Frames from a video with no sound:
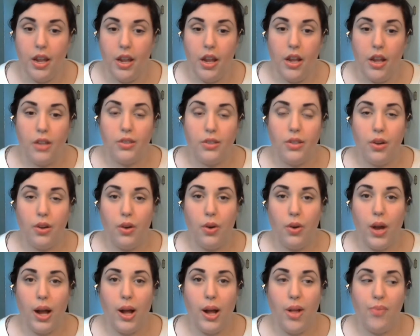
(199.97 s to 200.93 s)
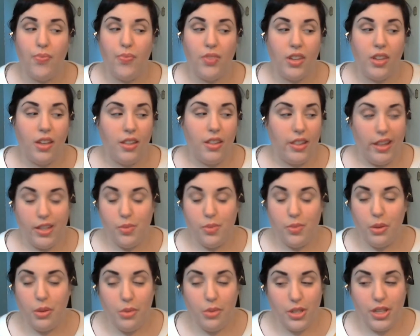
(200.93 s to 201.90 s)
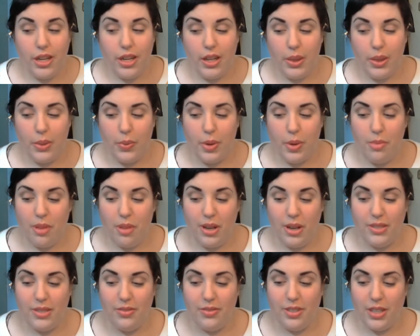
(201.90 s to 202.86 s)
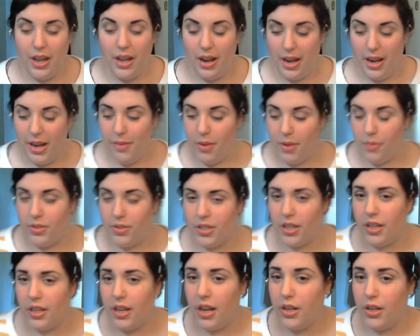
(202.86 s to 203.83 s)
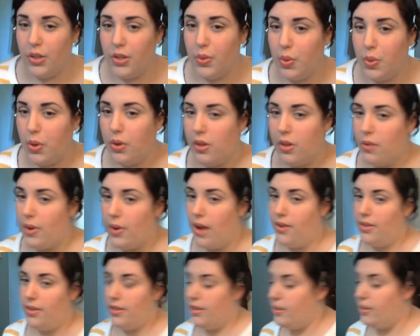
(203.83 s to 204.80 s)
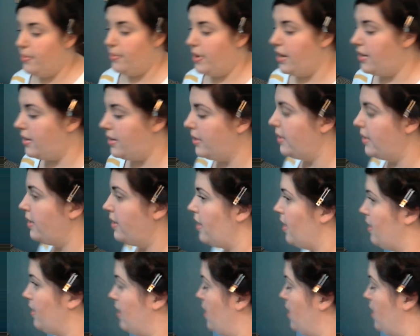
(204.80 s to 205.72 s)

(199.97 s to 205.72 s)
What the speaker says: So that's pretty much taken 3 minutes of the time. I'm just going to kind of twirl around a little bit, and that way